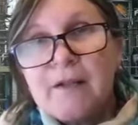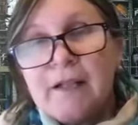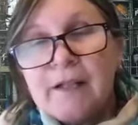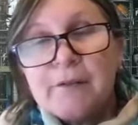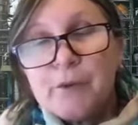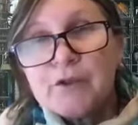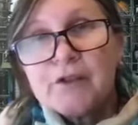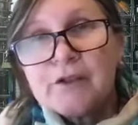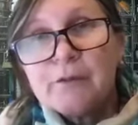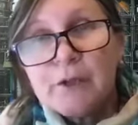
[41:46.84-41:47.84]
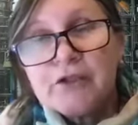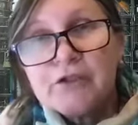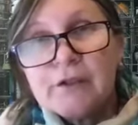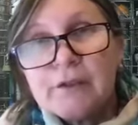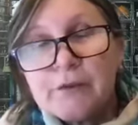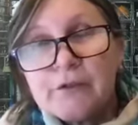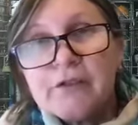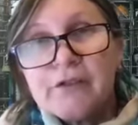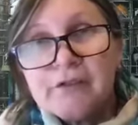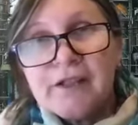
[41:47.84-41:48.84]
It wasn't a question, it was
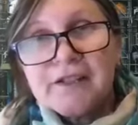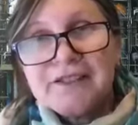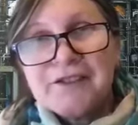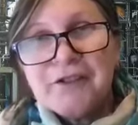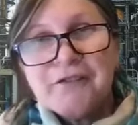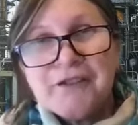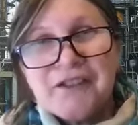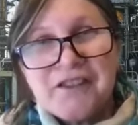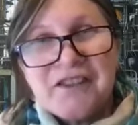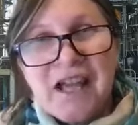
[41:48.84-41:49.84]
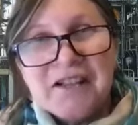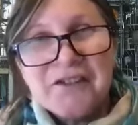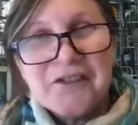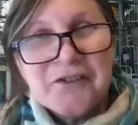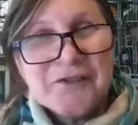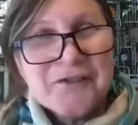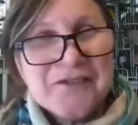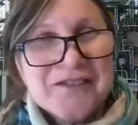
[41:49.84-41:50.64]
just sort of a thank you.